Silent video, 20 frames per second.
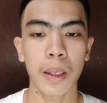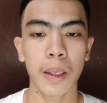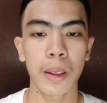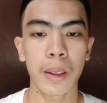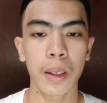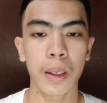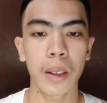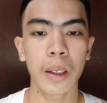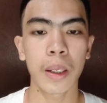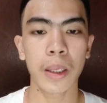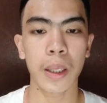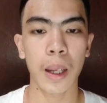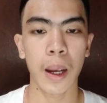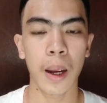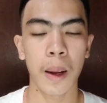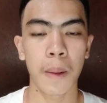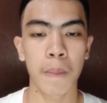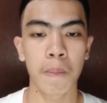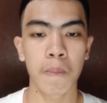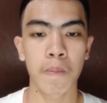ladder is
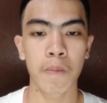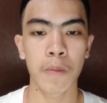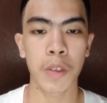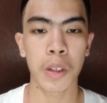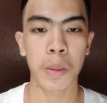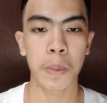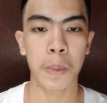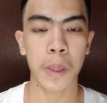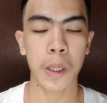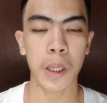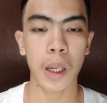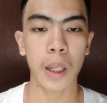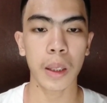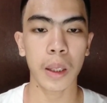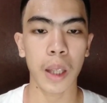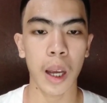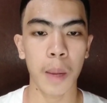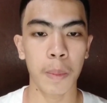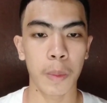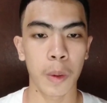a special
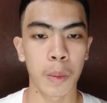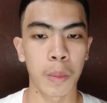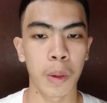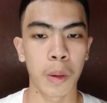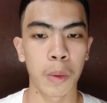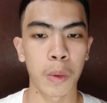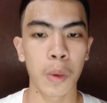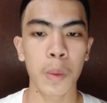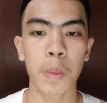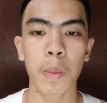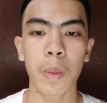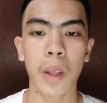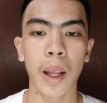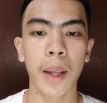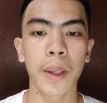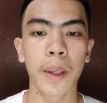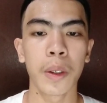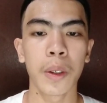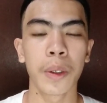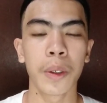type of a rope
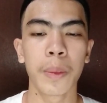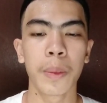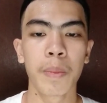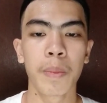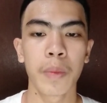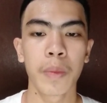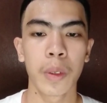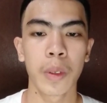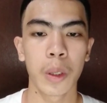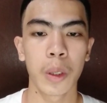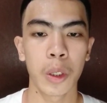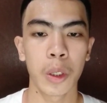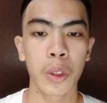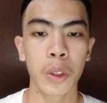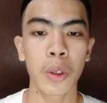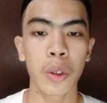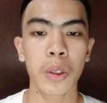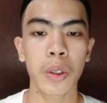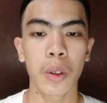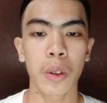ladder
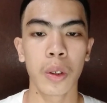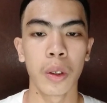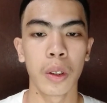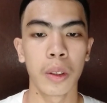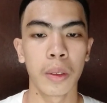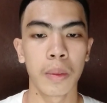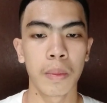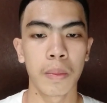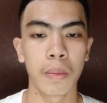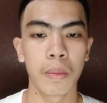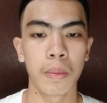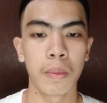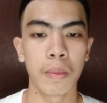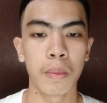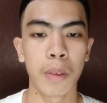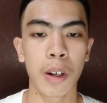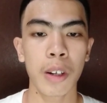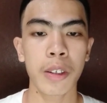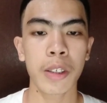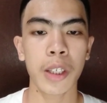used on
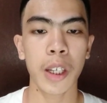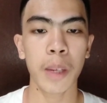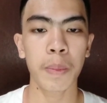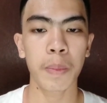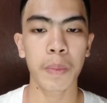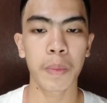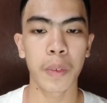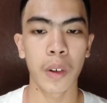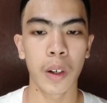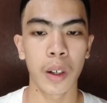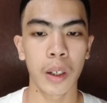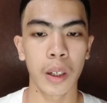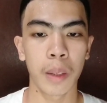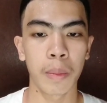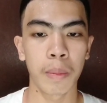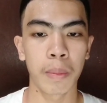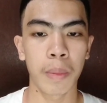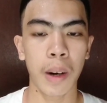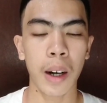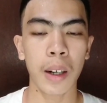bird ship for
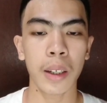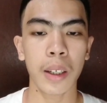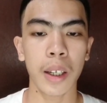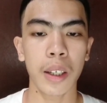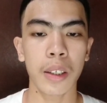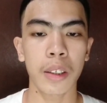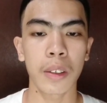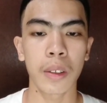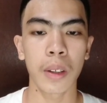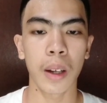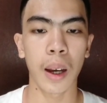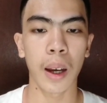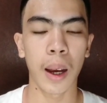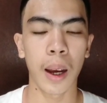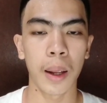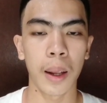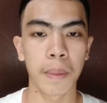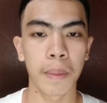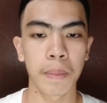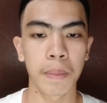embarkation
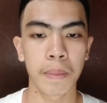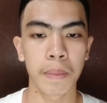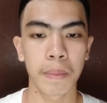and